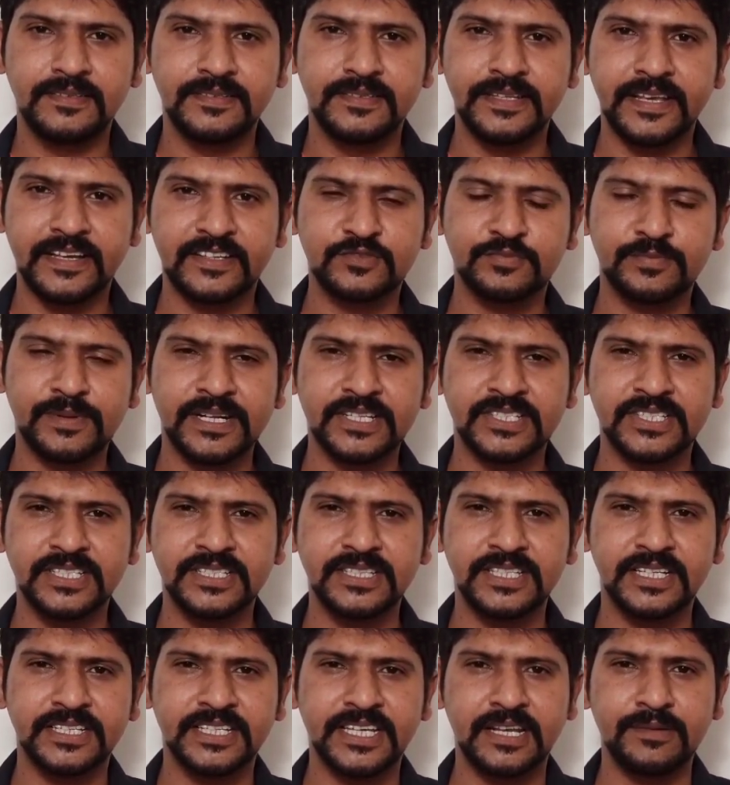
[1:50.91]
The
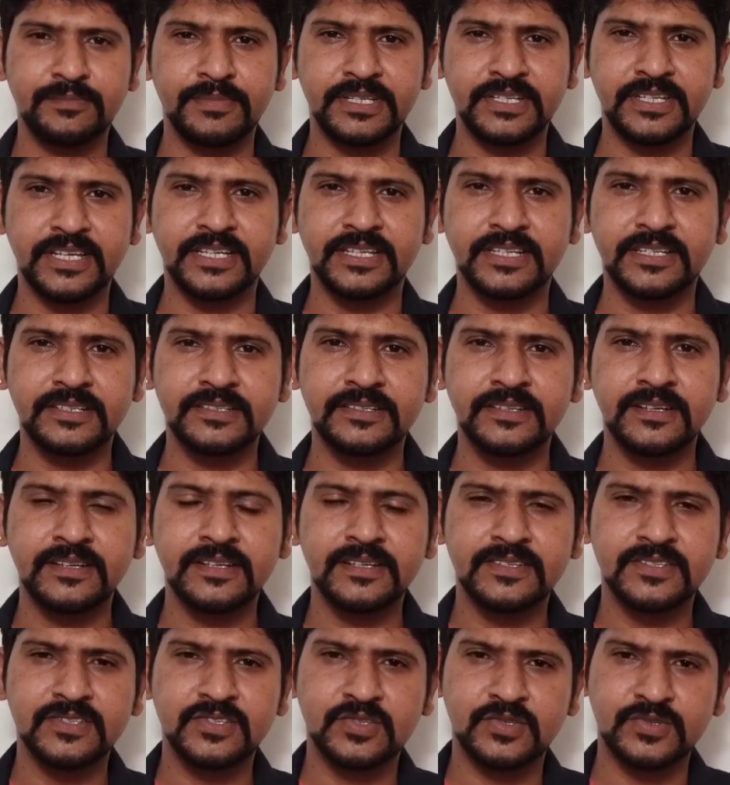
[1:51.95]
expression that can be taken
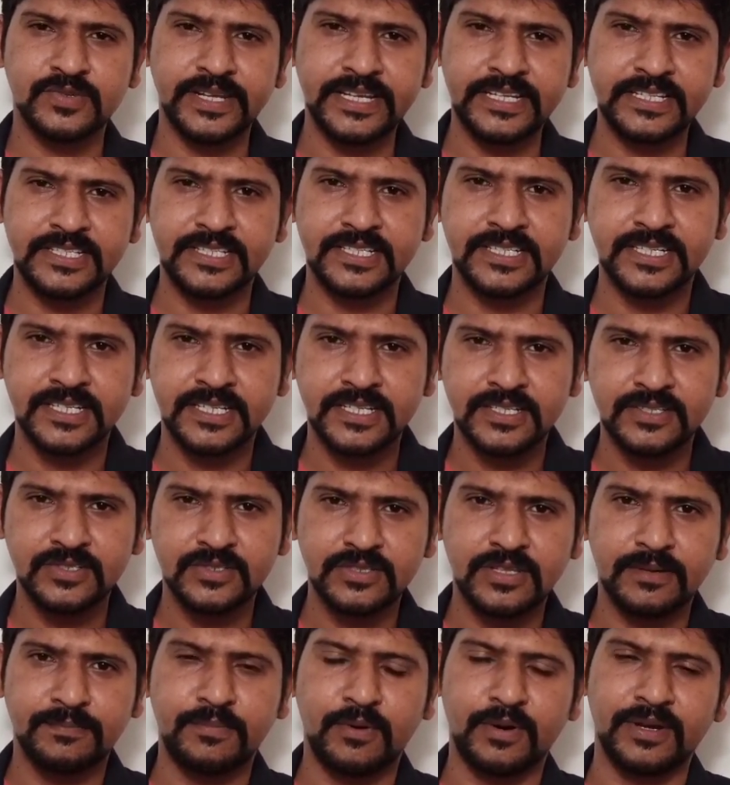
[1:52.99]
straight to
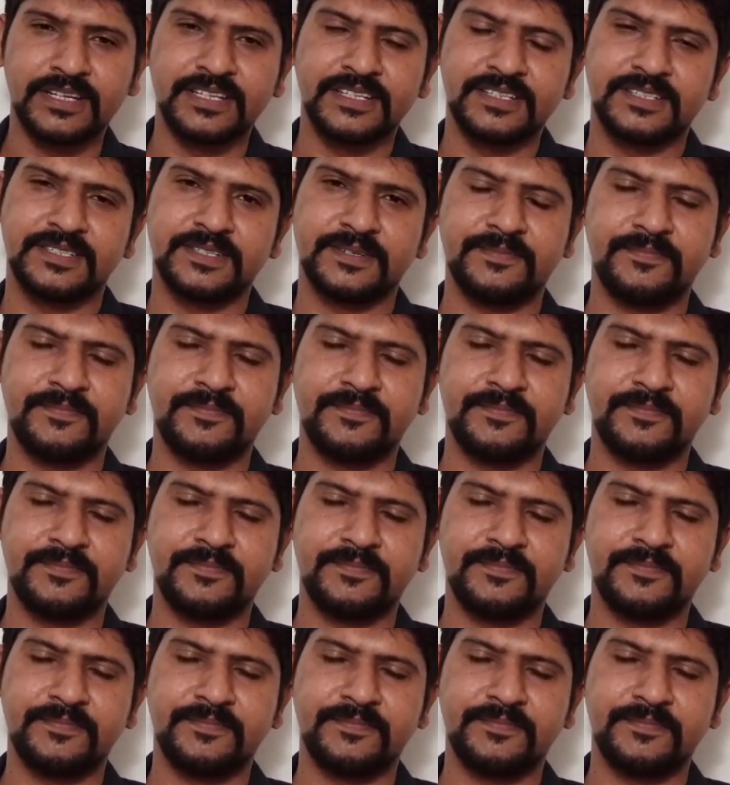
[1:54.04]
the point.